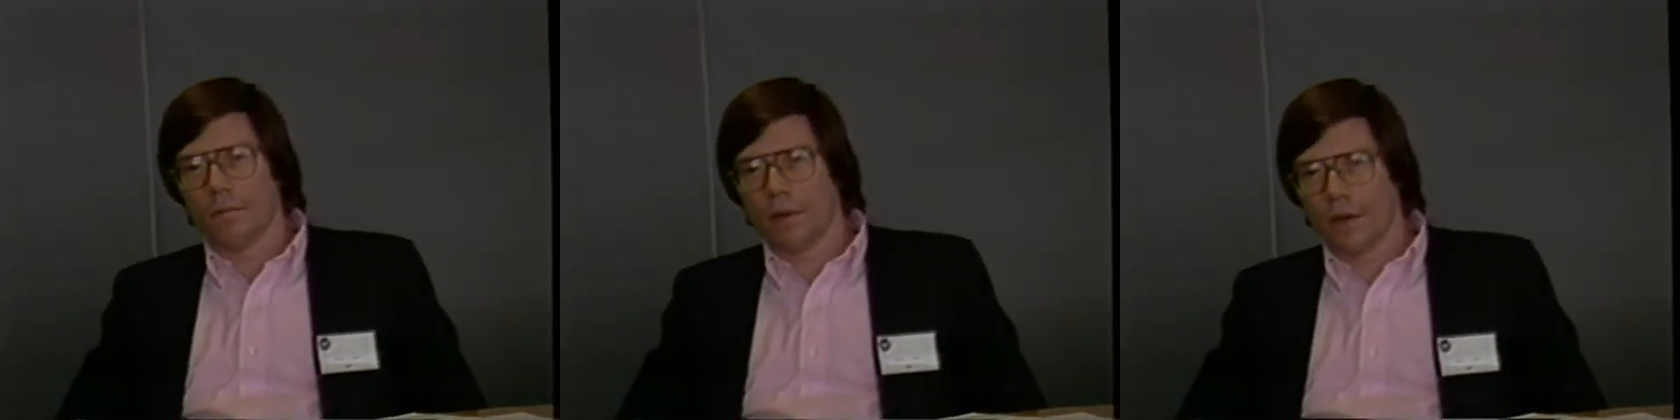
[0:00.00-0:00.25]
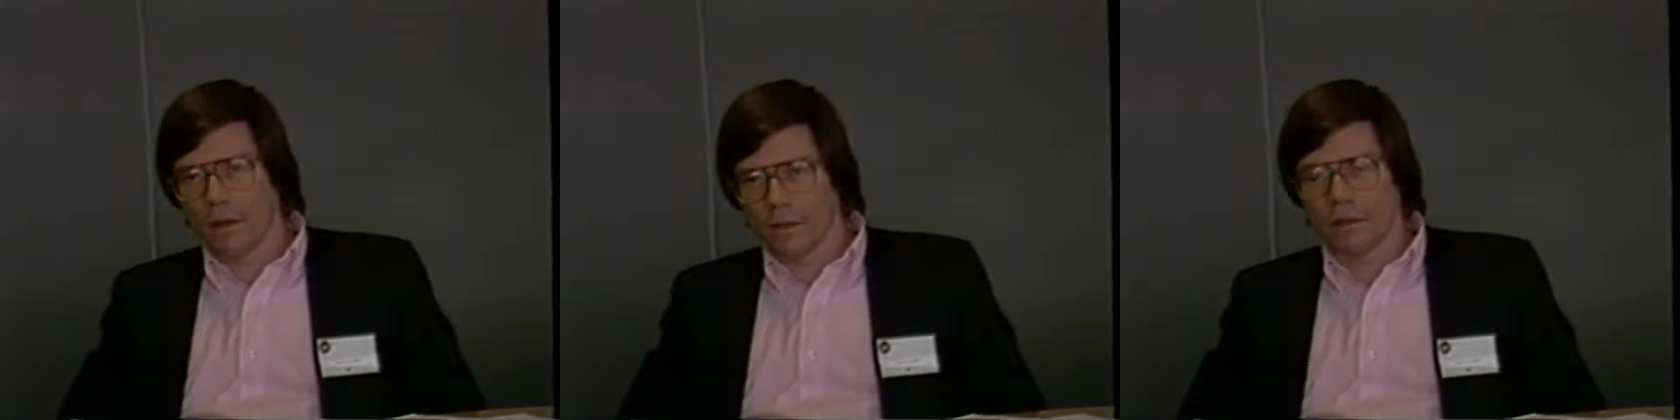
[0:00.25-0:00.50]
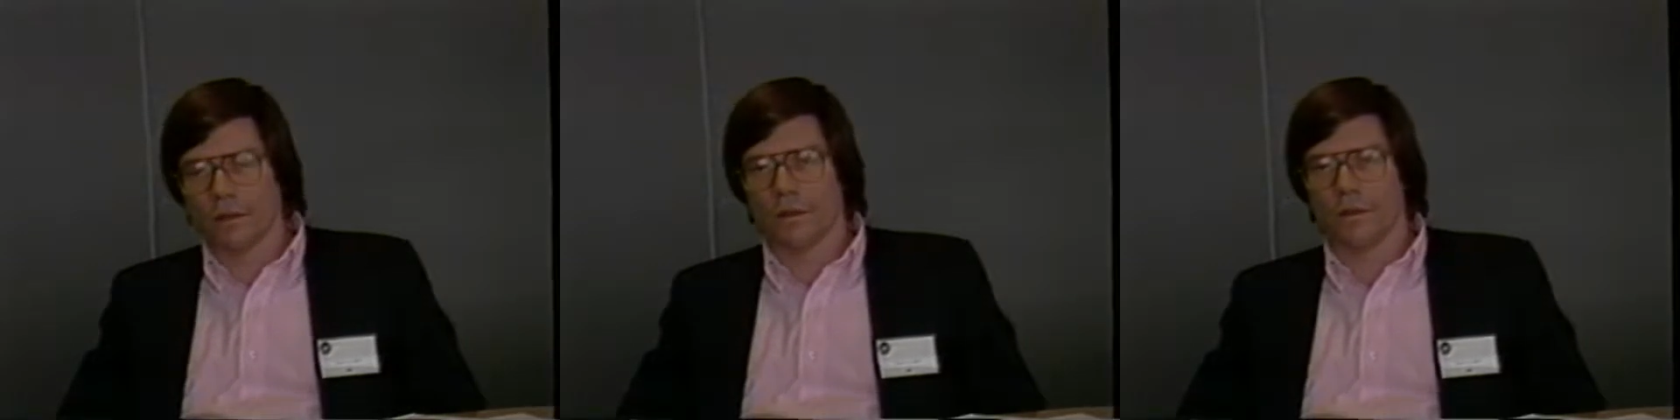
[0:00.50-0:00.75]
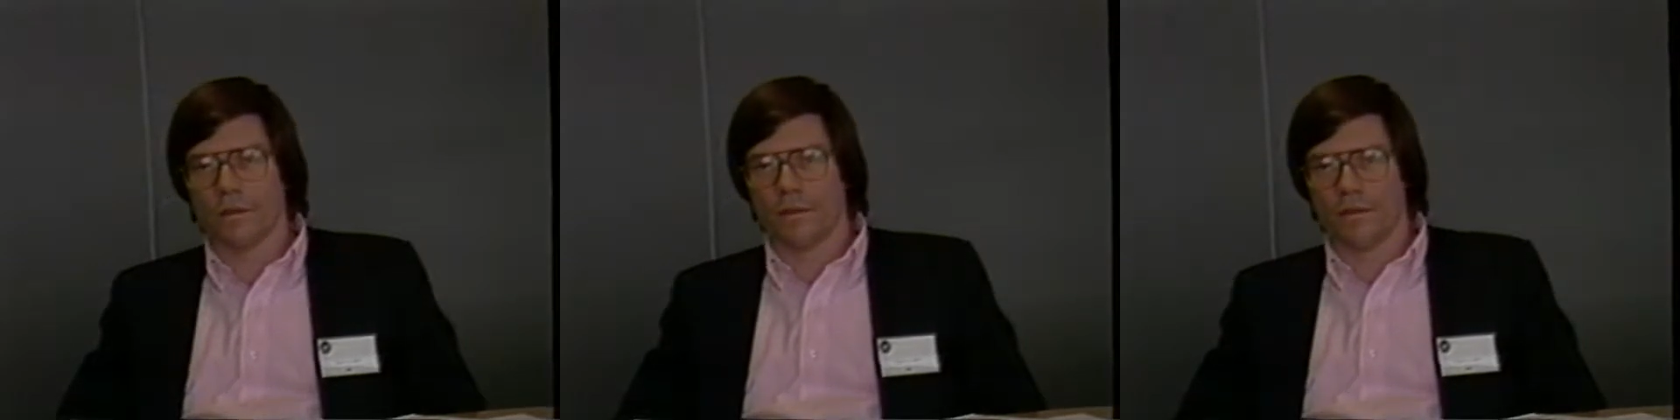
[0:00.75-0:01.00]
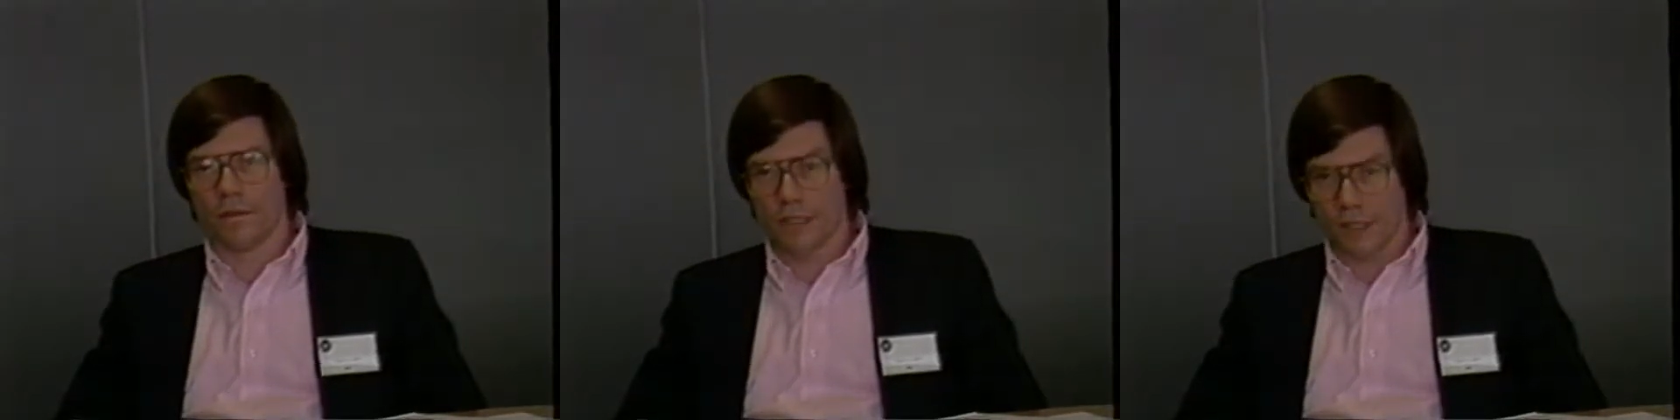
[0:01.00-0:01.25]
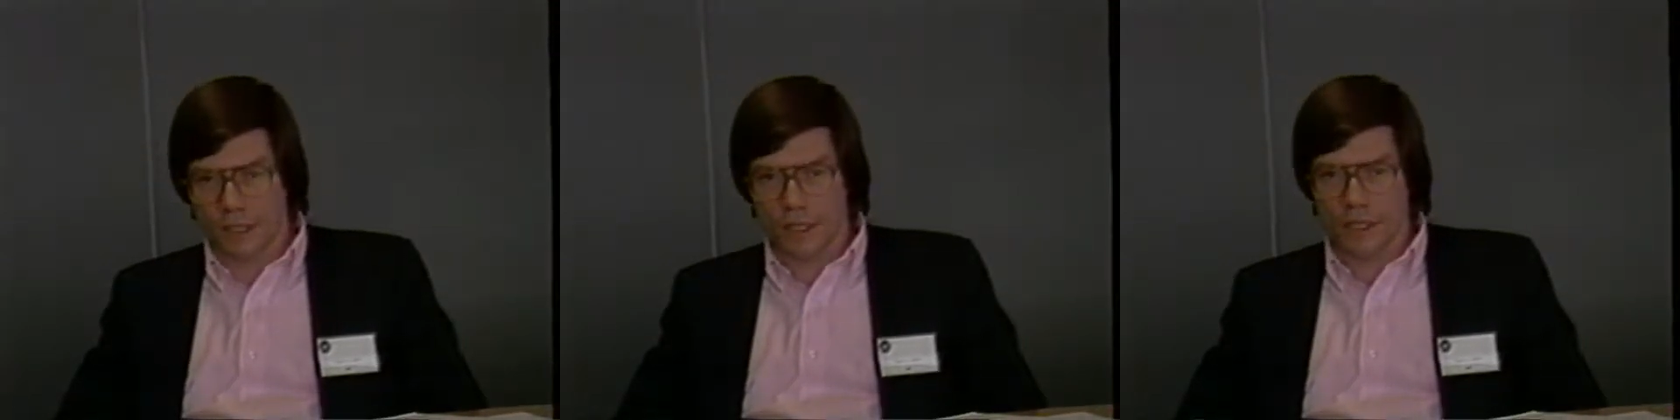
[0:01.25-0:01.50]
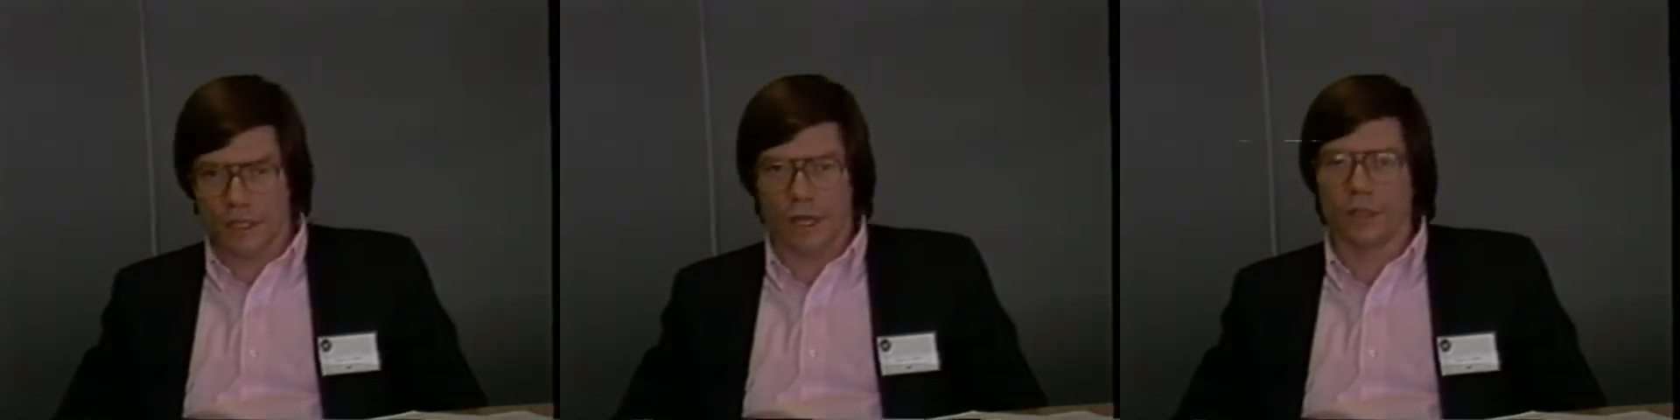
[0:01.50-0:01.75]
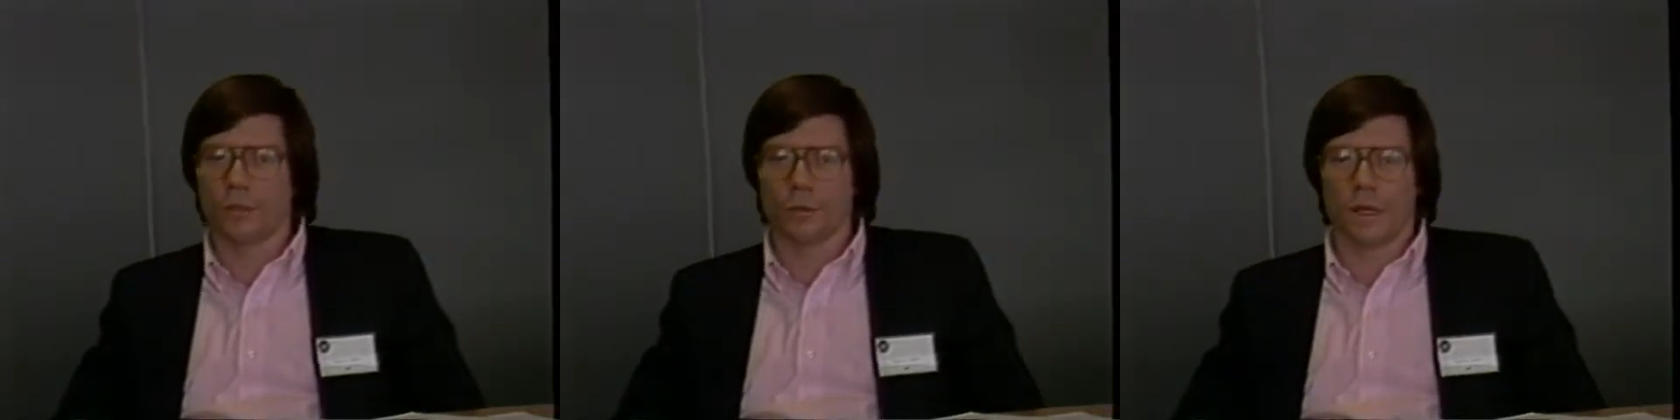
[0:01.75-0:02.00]
particle physics
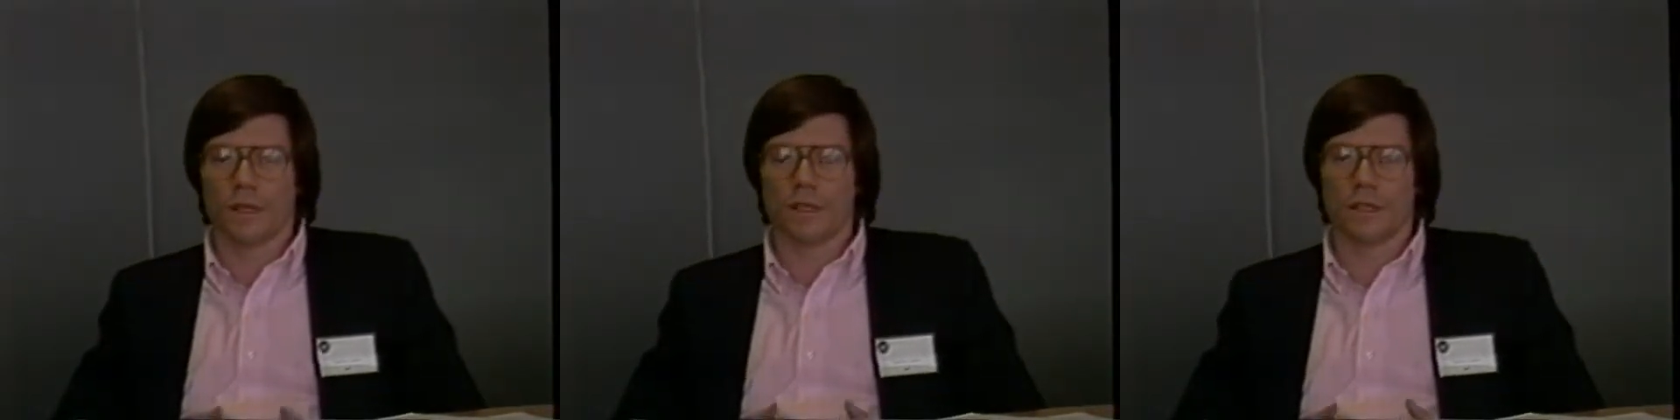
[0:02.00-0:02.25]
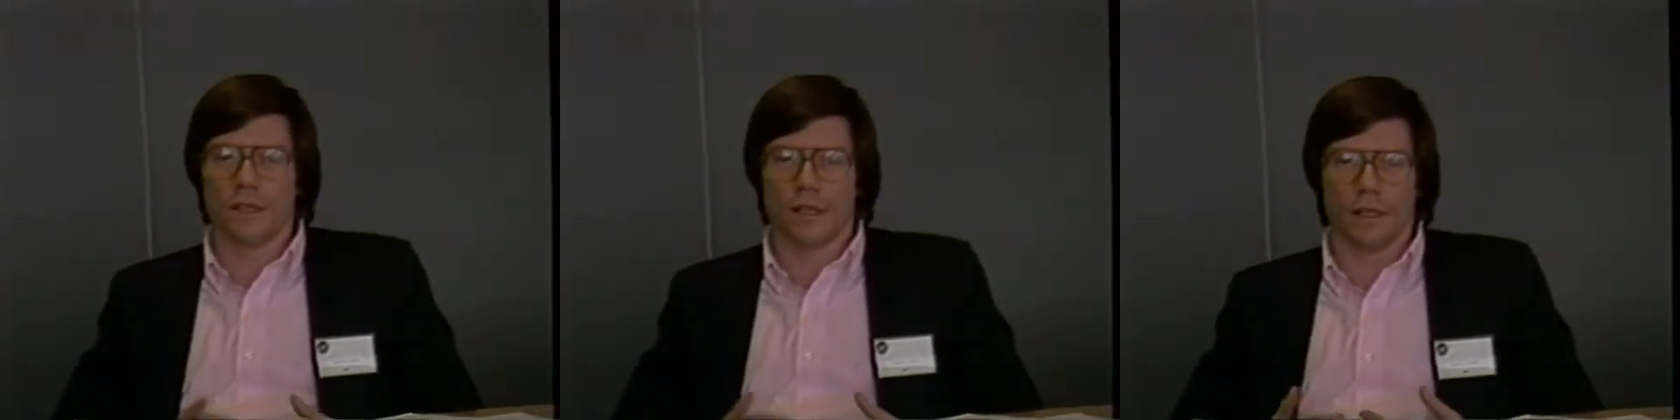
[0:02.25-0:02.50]
underwent